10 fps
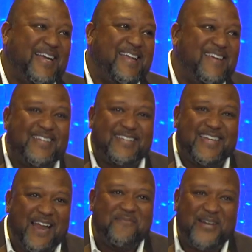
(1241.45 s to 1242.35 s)
Can you just
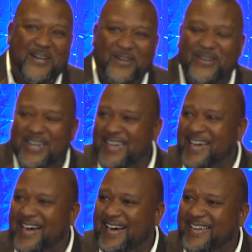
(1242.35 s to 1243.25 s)
let them know,
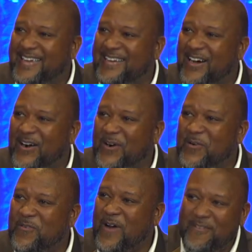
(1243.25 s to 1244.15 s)

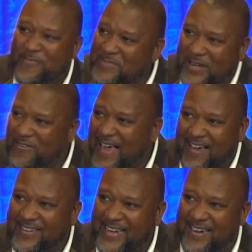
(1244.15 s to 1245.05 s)
right from the
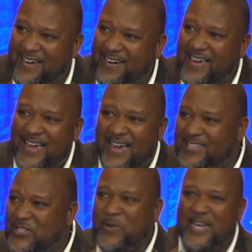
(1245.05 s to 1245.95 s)
ground here,
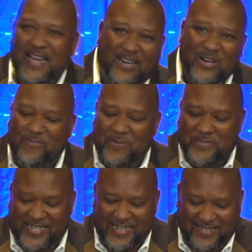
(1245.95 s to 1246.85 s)
a sweet hello from
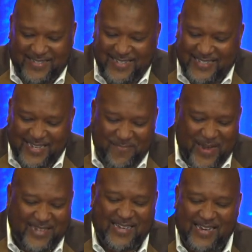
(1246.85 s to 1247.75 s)
Jesus? He said,
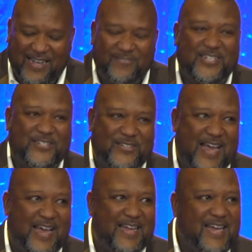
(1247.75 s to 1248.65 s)
Pastor, I'd love to do
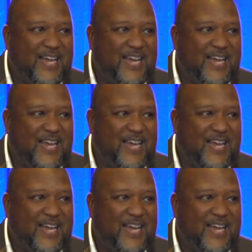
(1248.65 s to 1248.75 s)
that.